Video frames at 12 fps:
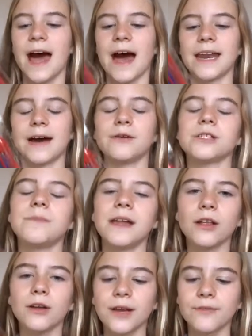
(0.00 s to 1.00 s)
And I was
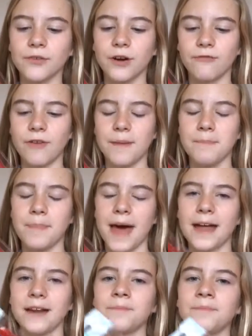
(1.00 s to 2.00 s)
mainly looking for a red
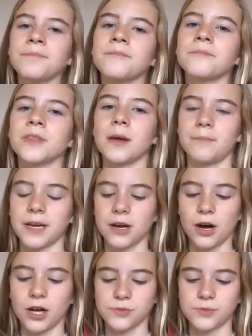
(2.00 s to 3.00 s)
pen,
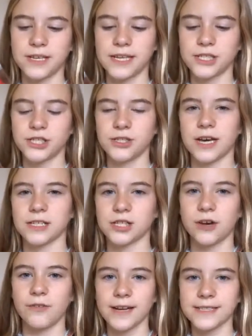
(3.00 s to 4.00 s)
because we need to do that to
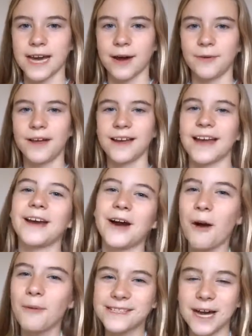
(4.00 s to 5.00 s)
correct our work, and
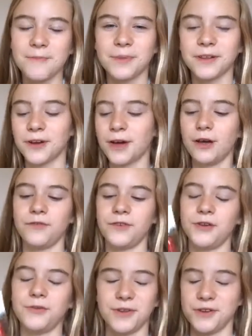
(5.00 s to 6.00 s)
comment down below if
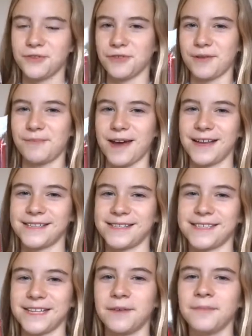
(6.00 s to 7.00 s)
you use red
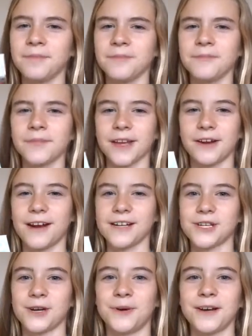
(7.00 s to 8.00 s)
pens to
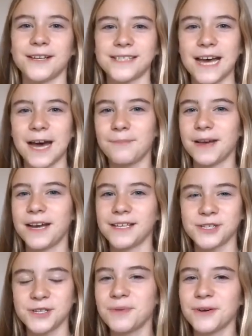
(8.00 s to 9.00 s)
correct our work, because that would be
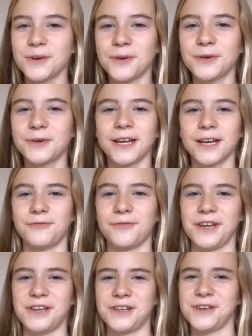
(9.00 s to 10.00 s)
super cool if
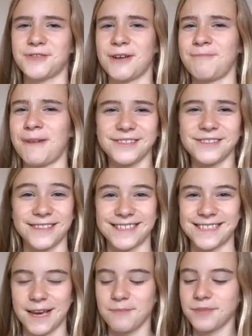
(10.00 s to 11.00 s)
we use red pens for the
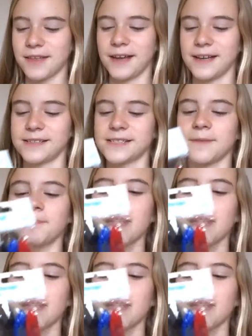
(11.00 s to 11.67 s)
same things.